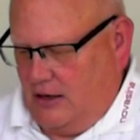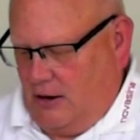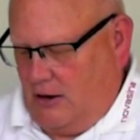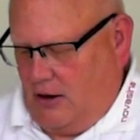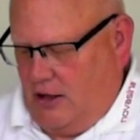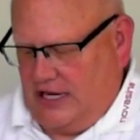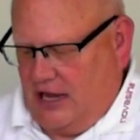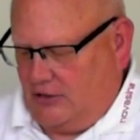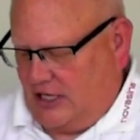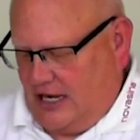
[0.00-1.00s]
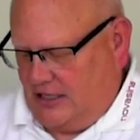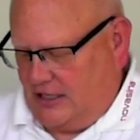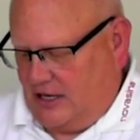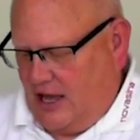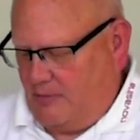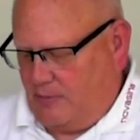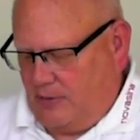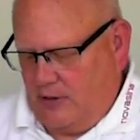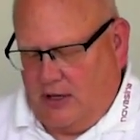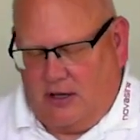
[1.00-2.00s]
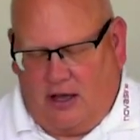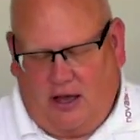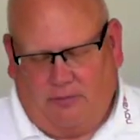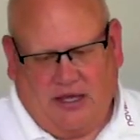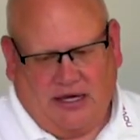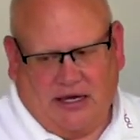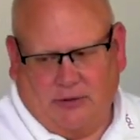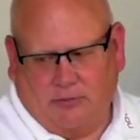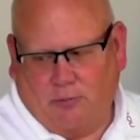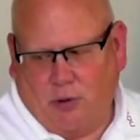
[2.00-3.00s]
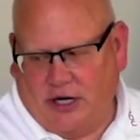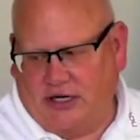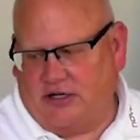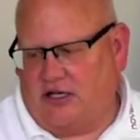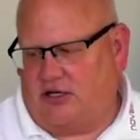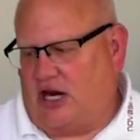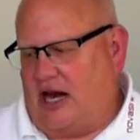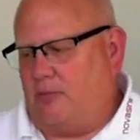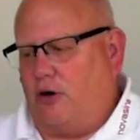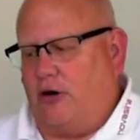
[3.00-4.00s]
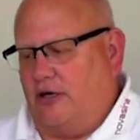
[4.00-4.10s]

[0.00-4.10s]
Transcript: are on the outside of the cup that get put into the chamber,